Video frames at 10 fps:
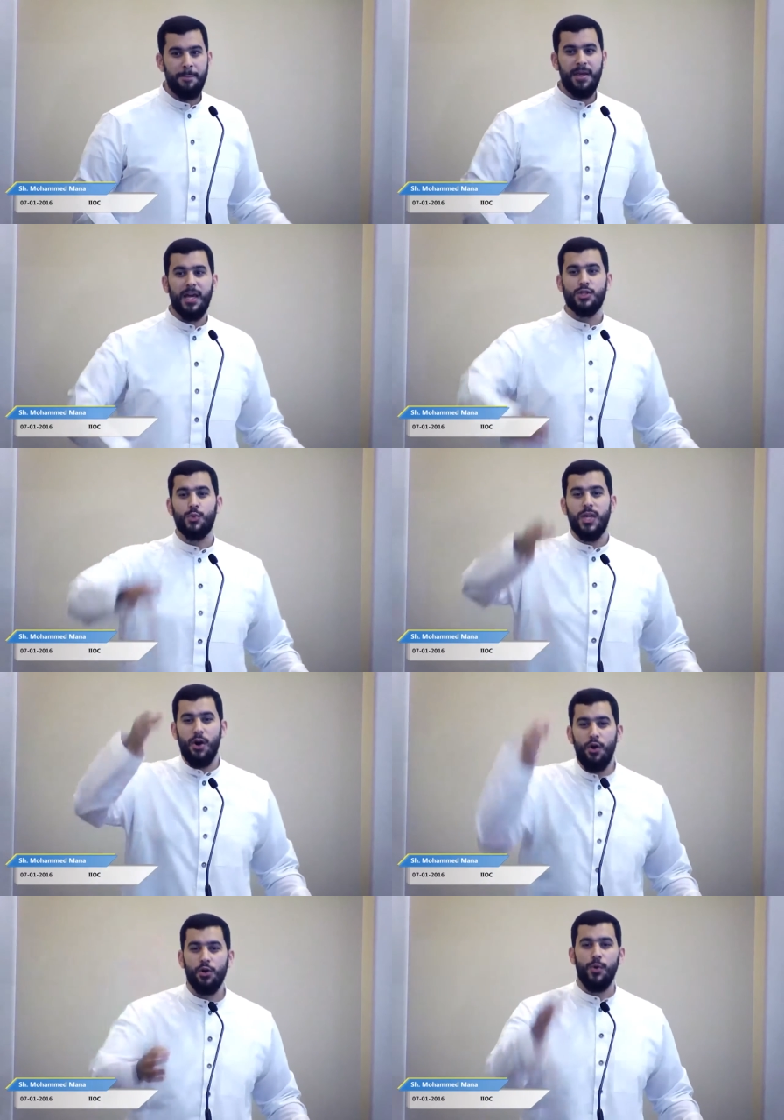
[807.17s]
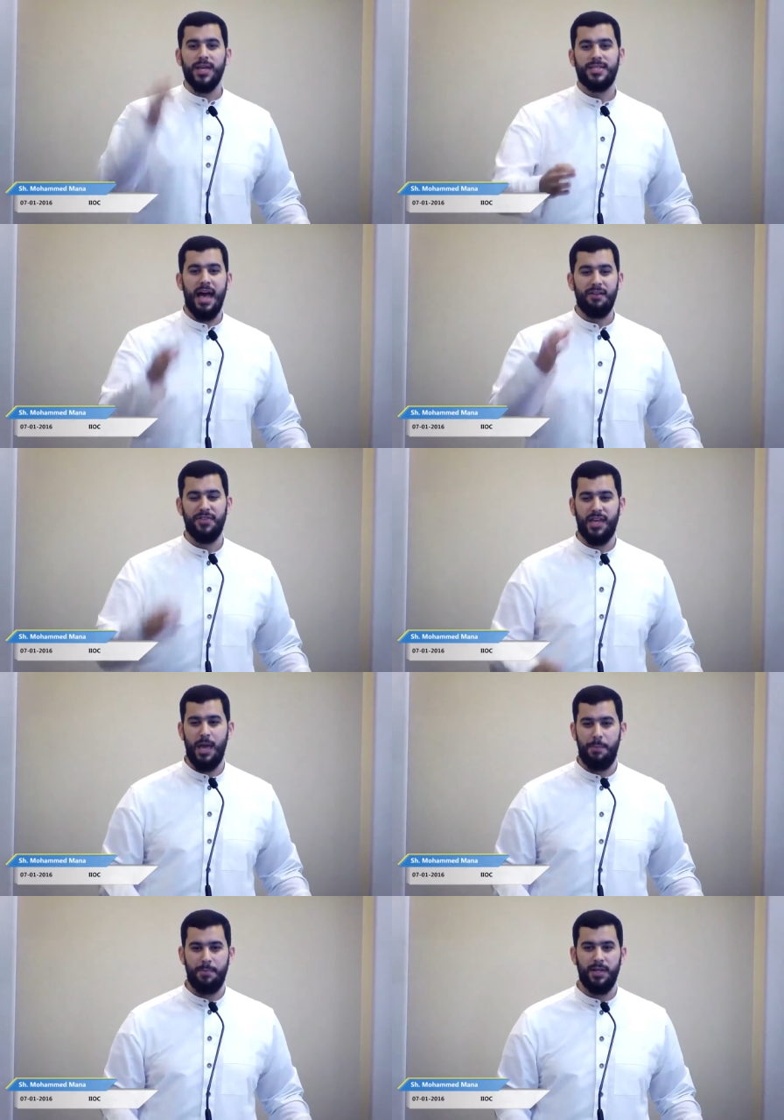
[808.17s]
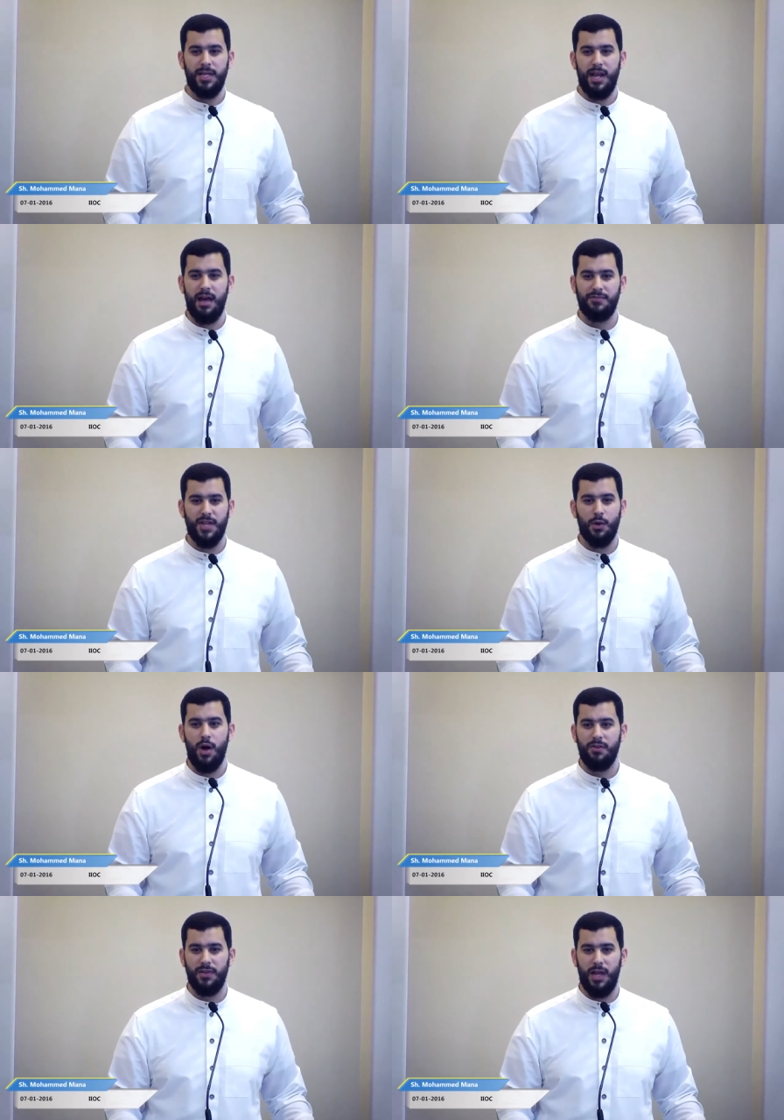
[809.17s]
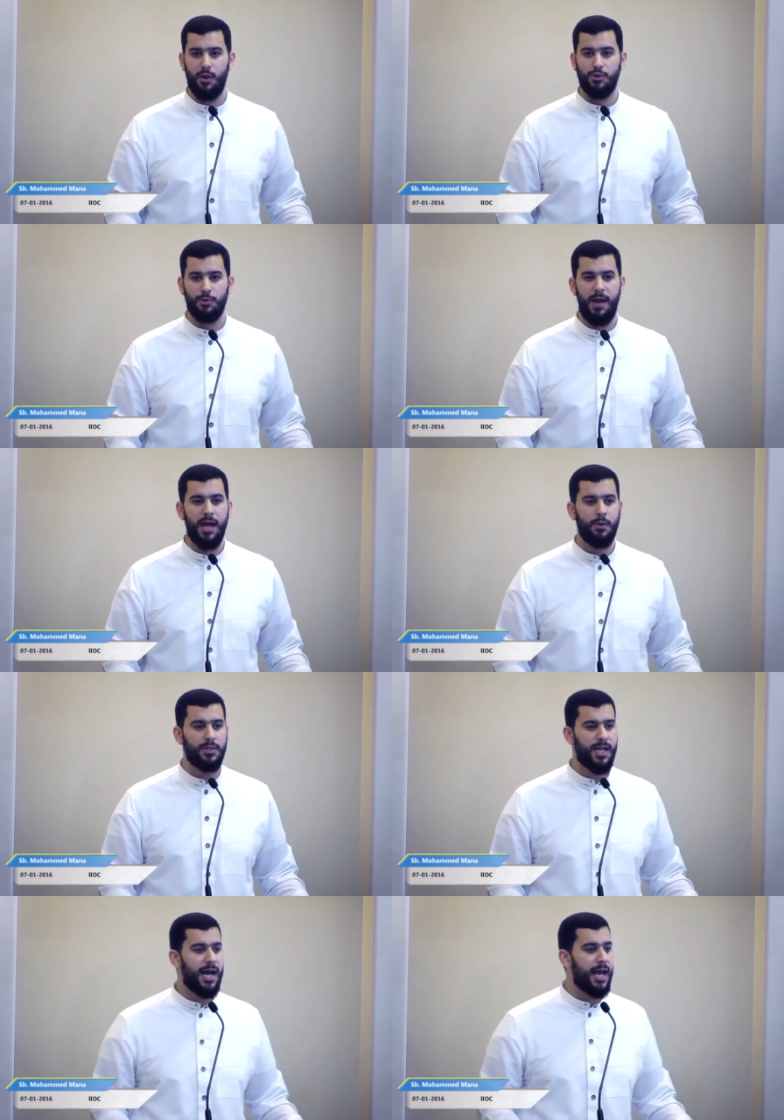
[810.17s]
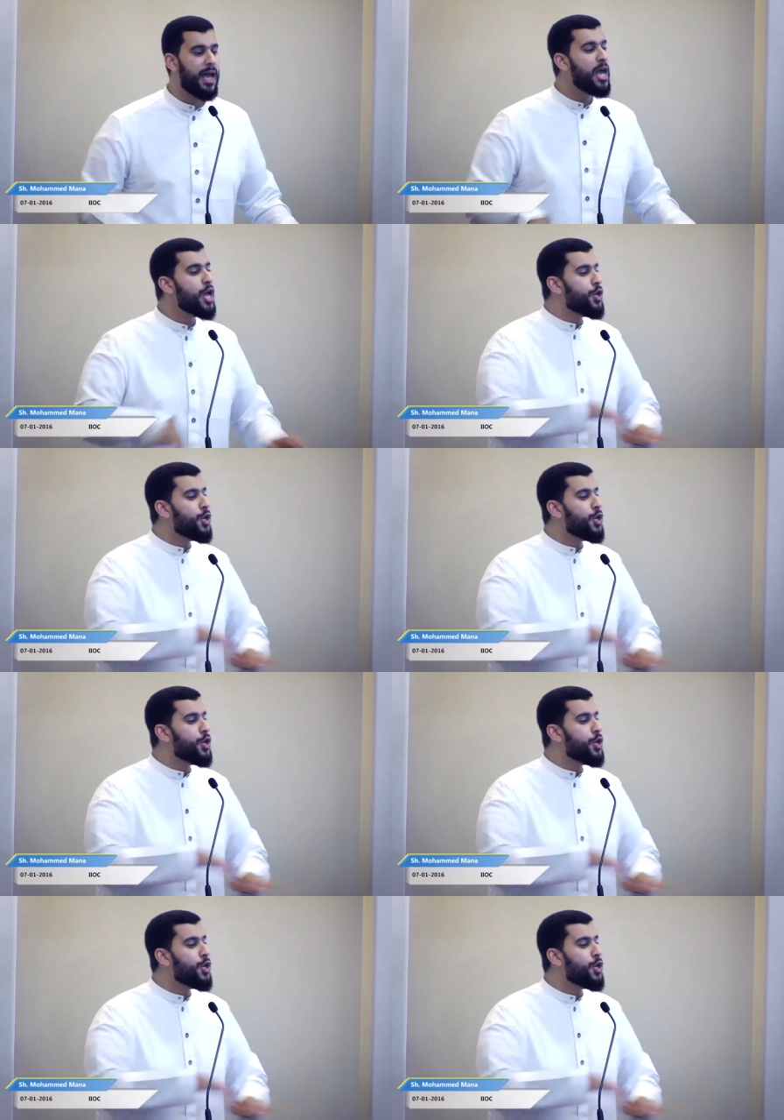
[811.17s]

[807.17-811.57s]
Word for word: Because we always have the capability to have taqwa of Allah subhanahu wa ta'ala.